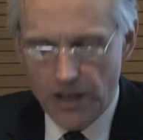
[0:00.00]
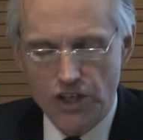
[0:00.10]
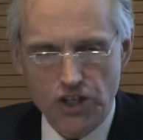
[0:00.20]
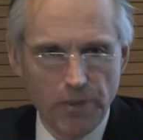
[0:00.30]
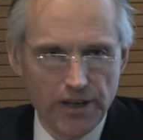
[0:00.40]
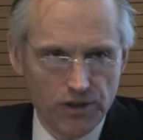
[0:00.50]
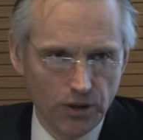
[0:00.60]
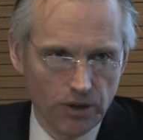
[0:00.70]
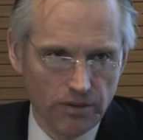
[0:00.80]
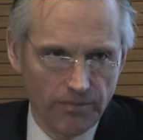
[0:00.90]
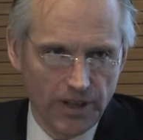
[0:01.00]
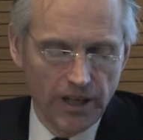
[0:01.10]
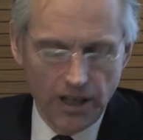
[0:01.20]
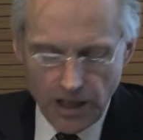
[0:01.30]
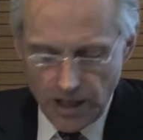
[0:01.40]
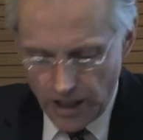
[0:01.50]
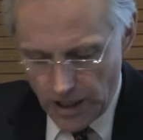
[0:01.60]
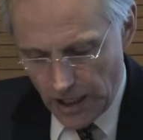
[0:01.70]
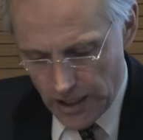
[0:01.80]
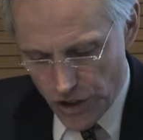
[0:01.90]
Disposal
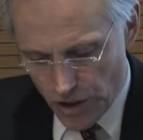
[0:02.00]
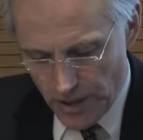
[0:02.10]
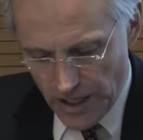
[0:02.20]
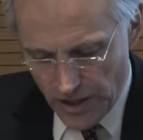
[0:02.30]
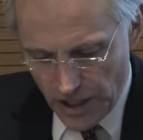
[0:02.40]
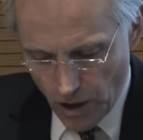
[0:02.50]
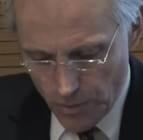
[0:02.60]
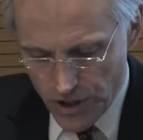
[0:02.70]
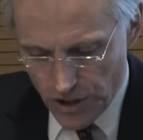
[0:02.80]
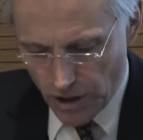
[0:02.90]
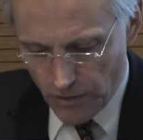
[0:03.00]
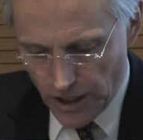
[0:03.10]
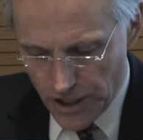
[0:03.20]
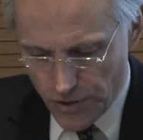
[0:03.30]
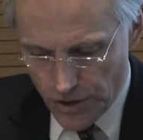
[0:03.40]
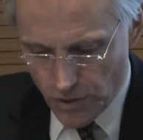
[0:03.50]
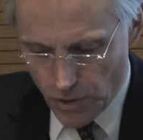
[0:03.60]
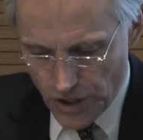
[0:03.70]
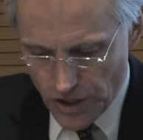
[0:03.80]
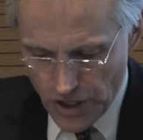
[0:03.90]
should be the option of last
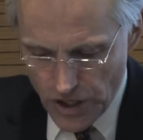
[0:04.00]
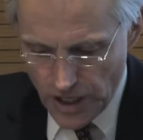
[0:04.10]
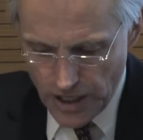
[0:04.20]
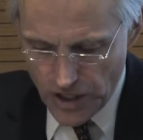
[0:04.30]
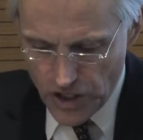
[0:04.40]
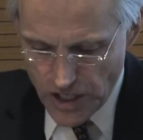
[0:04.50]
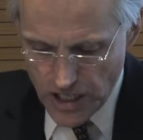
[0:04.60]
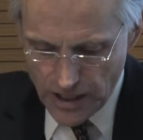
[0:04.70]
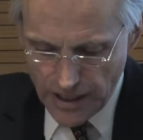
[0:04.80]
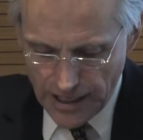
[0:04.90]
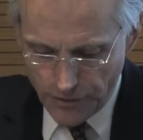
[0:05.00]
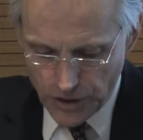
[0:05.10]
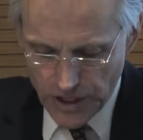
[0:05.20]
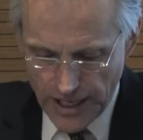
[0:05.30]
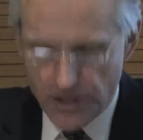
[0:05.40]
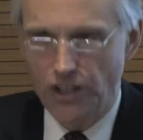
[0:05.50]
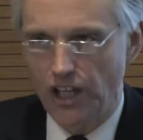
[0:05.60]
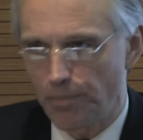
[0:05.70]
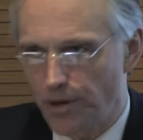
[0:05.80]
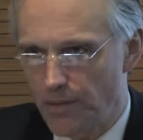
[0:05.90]
resort, and setting landfill tax at
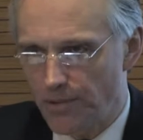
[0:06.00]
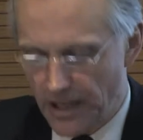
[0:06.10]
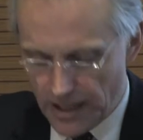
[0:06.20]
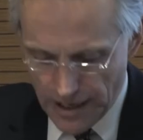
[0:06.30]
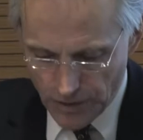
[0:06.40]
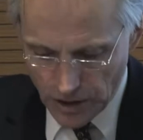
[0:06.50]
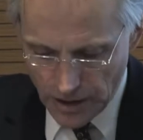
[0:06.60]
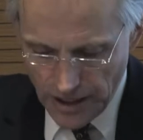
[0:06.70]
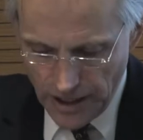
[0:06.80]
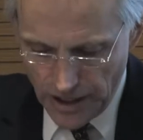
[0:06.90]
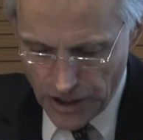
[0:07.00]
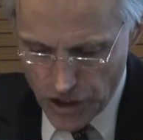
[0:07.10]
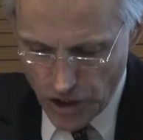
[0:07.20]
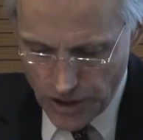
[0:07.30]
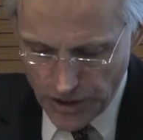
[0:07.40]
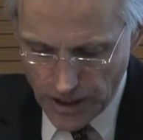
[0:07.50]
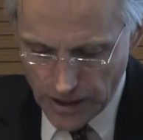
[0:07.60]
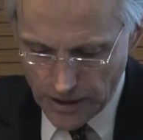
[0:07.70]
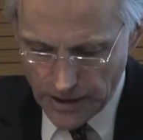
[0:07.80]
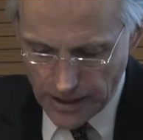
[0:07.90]
the appropriate level and ensuring that
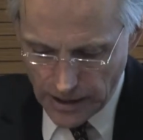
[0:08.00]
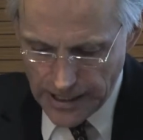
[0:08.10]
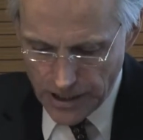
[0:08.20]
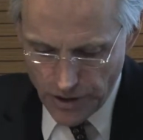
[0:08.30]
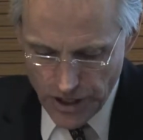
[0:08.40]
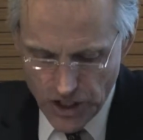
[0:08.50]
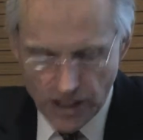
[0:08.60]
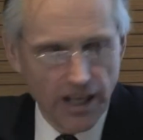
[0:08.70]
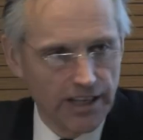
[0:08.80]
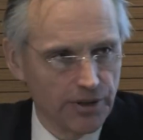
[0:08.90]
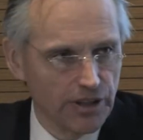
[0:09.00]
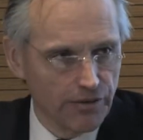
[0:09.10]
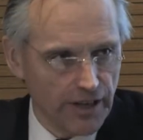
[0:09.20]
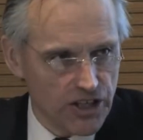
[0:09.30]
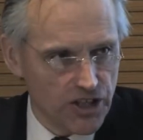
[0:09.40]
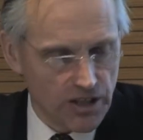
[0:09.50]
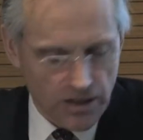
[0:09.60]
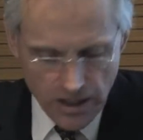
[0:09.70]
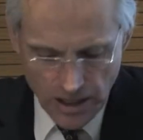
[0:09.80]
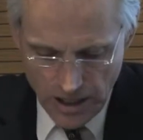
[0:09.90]
it'll increase in line with
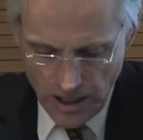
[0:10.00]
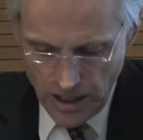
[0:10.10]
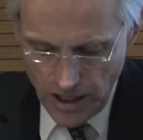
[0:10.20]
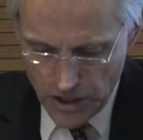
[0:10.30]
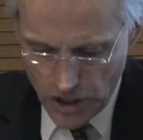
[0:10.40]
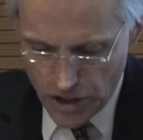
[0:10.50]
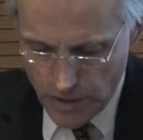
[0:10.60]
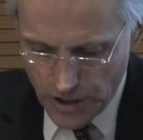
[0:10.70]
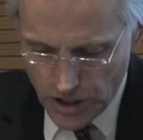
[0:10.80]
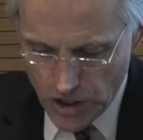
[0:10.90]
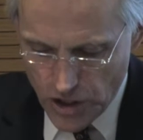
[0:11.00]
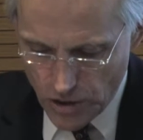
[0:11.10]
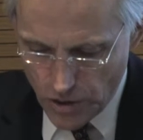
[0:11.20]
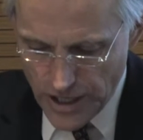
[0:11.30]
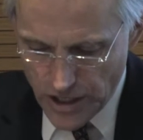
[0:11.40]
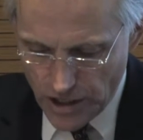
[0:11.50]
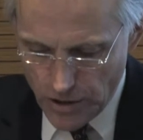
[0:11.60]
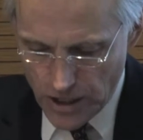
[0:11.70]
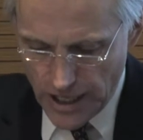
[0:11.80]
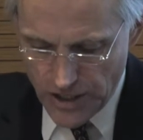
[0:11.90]
inflation has contributed to greater
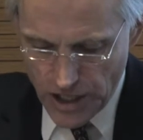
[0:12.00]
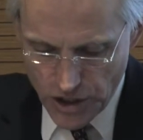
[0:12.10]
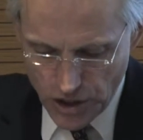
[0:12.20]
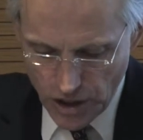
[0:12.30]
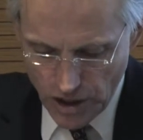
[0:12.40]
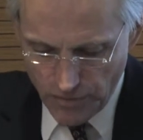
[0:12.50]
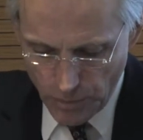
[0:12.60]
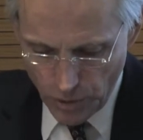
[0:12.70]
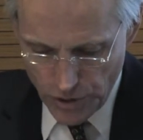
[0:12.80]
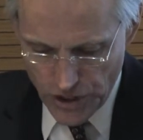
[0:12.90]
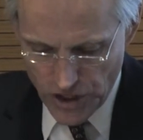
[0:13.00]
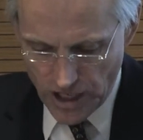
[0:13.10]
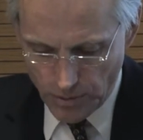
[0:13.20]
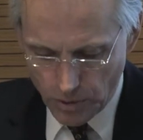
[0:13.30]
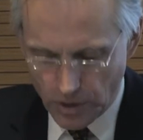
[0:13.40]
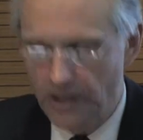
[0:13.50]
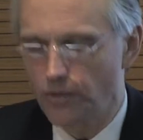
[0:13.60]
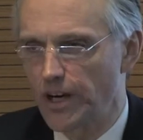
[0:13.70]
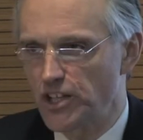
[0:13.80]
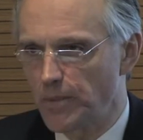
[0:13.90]
utilization of more sustainable
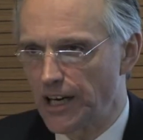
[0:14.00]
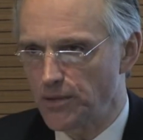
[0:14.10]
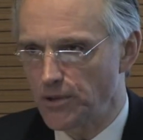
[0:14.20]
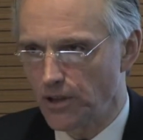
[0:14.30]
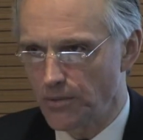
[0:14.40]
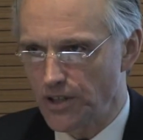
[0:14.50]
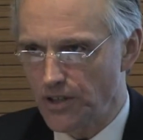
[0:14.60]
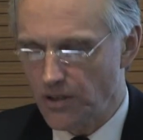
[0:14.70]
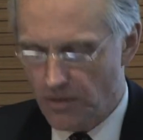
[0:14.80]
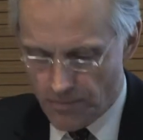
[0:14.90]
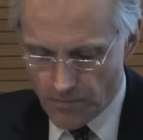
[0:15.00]
waste management options.